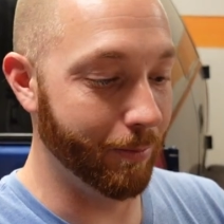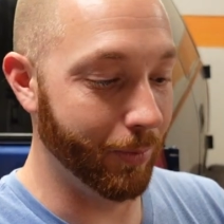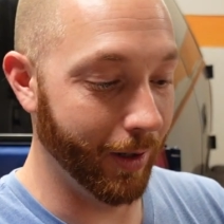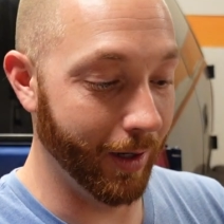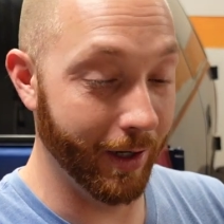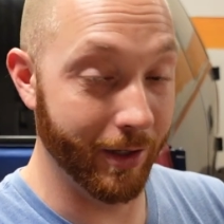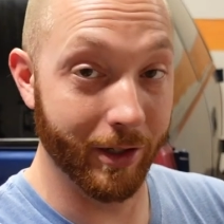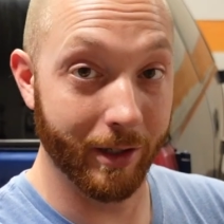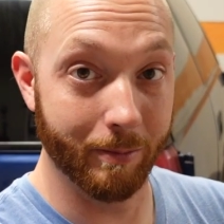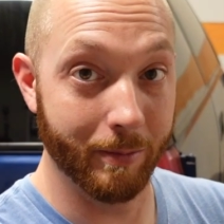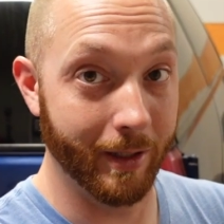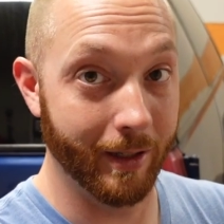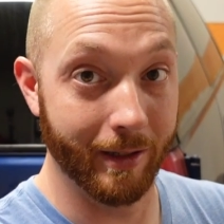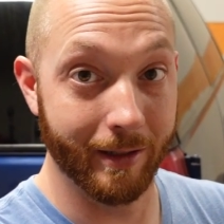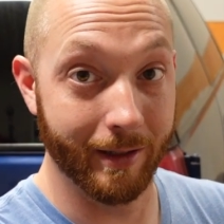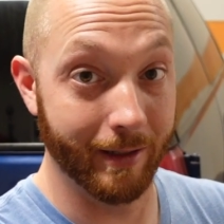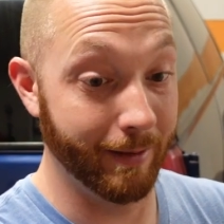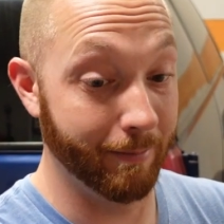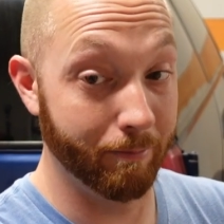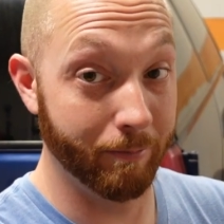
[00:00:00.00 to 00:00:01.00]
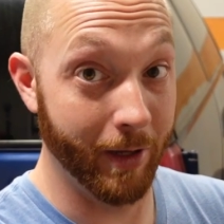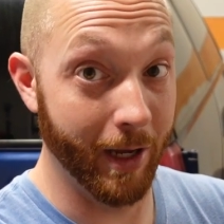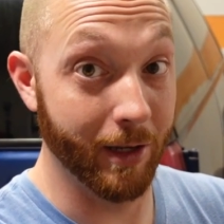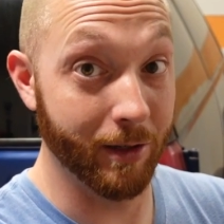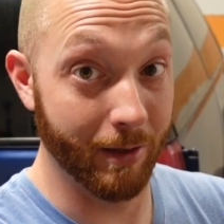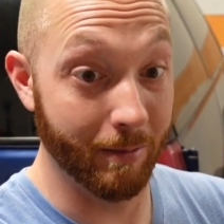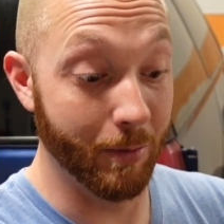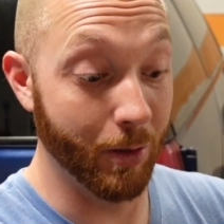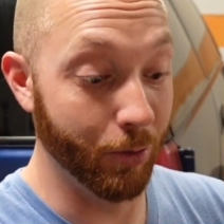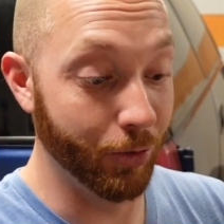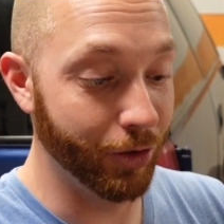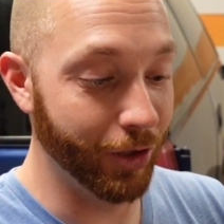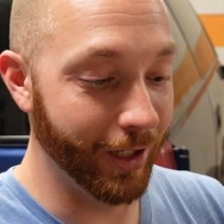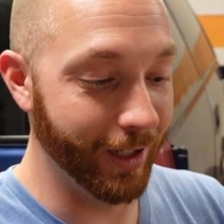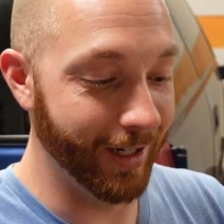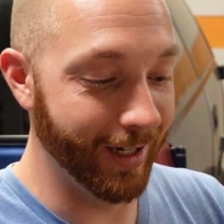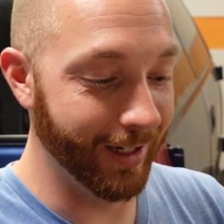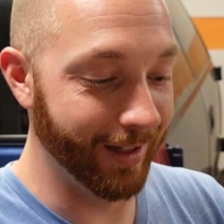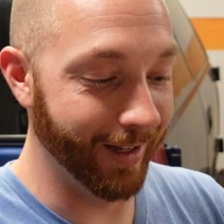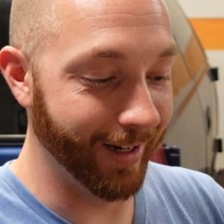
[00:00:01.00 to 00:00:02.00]
project because I guess I'm
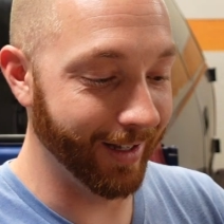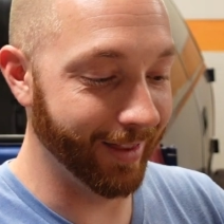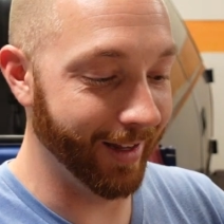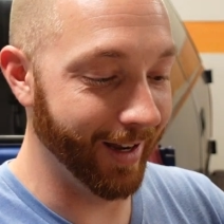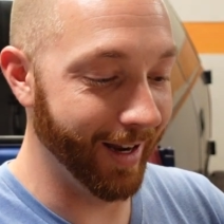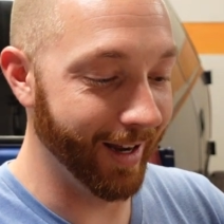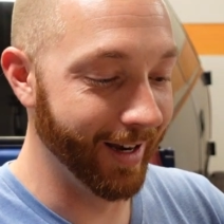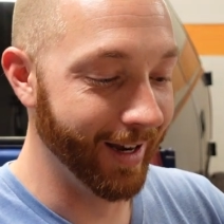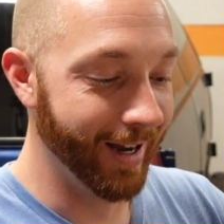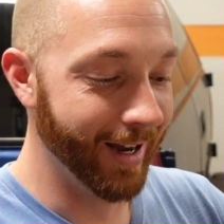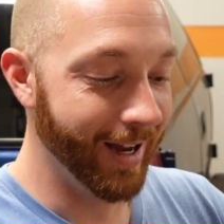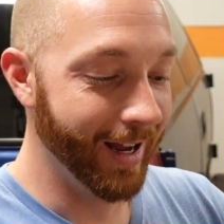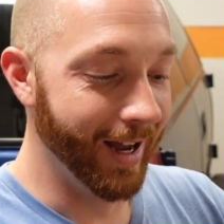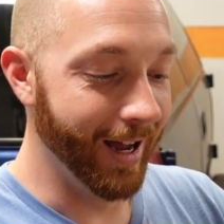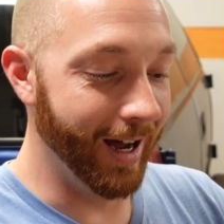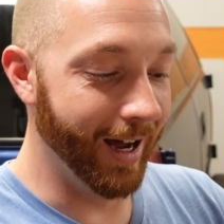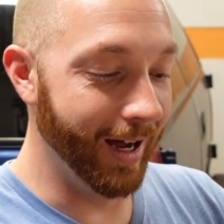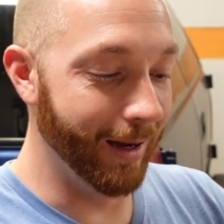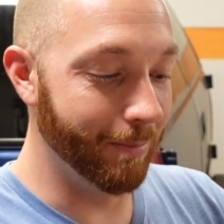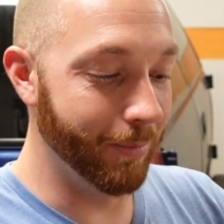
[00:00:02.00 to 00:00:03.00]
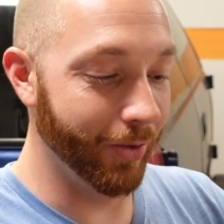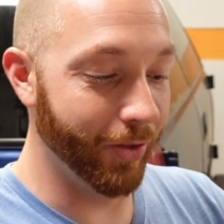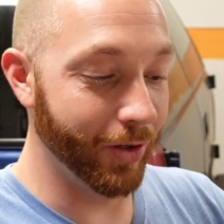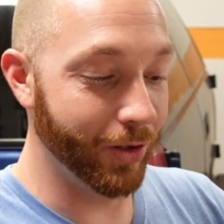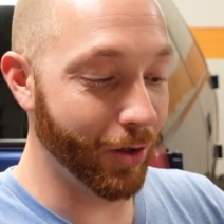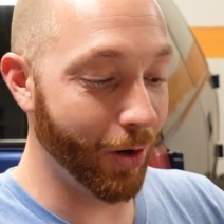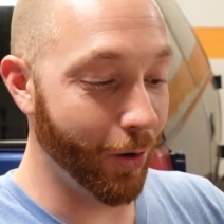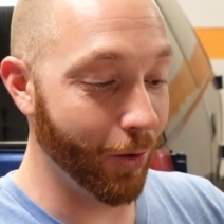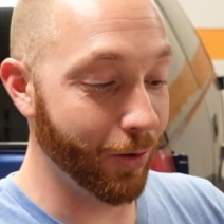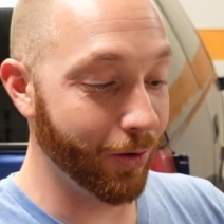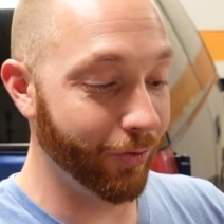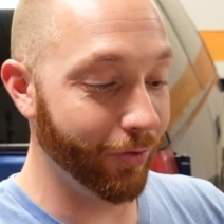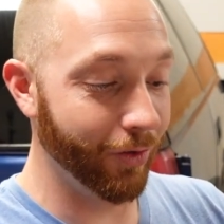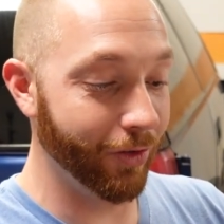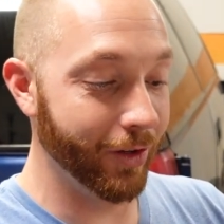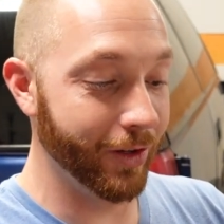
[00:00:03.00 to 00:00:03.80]
OCD like that. But the total for